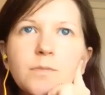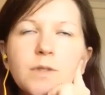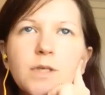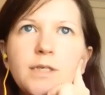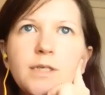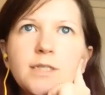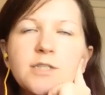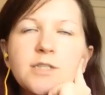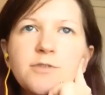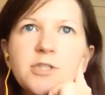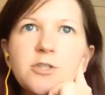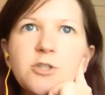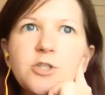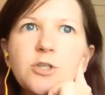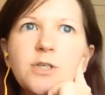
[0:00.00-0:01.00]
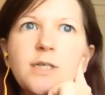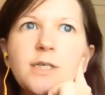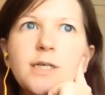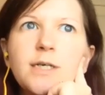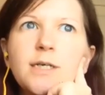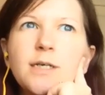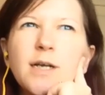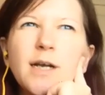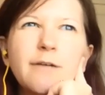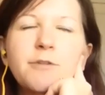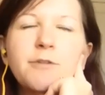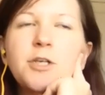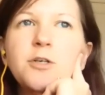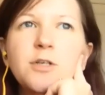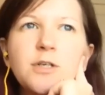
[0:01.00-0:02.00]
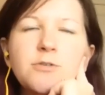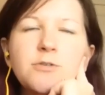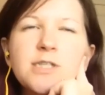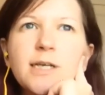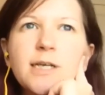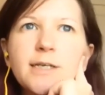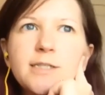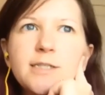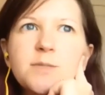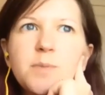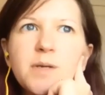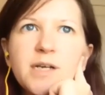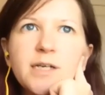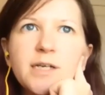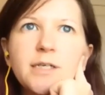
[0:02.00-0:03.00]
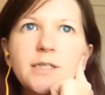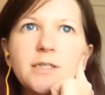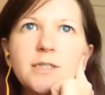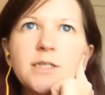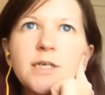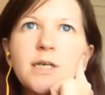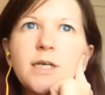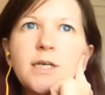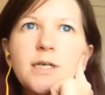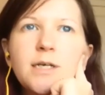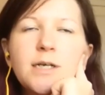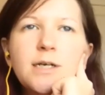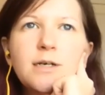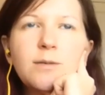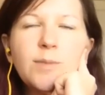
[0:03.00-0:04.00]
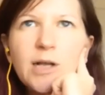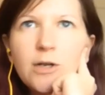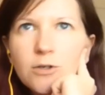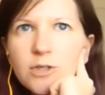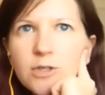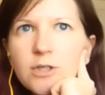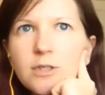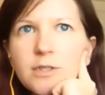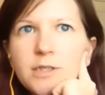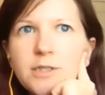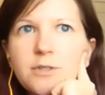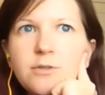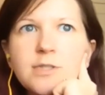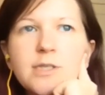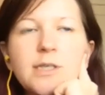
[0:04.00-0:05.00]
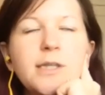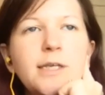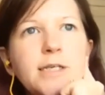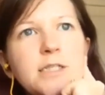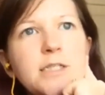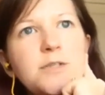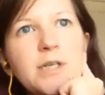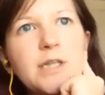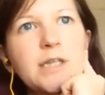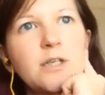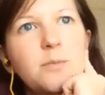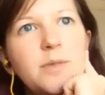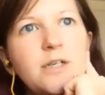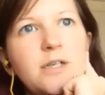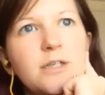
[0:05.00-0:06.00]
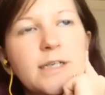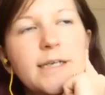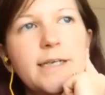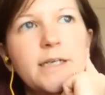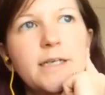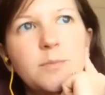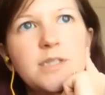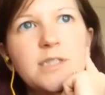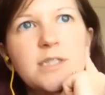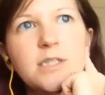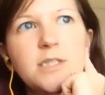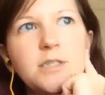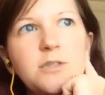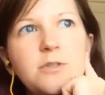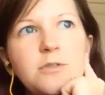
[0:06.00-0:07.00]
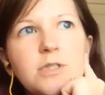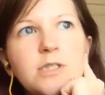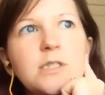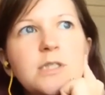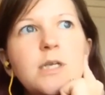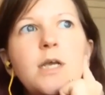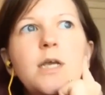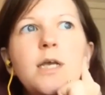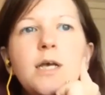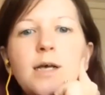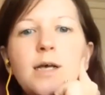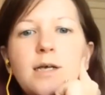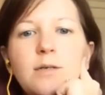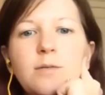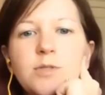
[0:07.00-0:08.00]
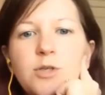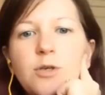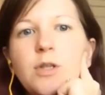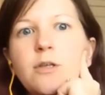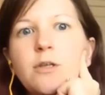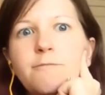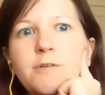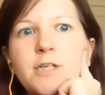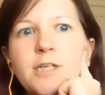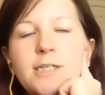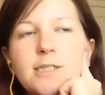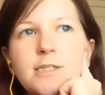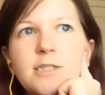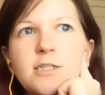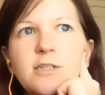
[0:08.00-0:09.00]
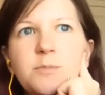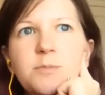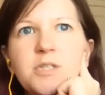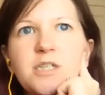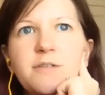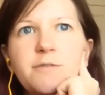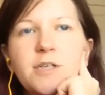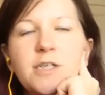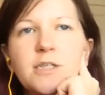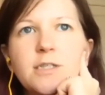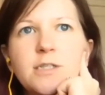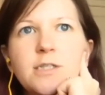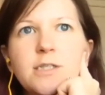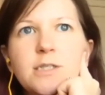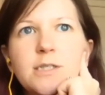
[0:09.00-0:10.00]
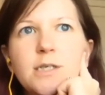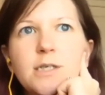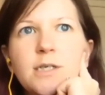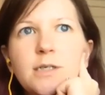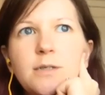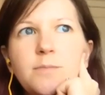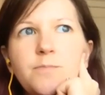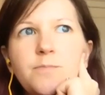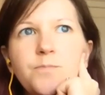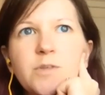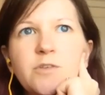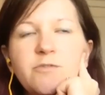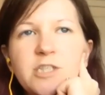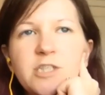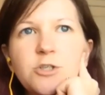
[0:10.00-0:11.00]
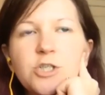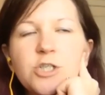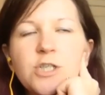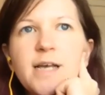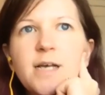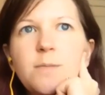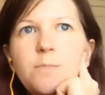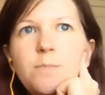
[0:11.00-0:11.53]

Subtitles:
does research on kind of the neuroscience behind alcohol use. I think he's doing a little bit on cannabis use. So you can look for his description of his research lab.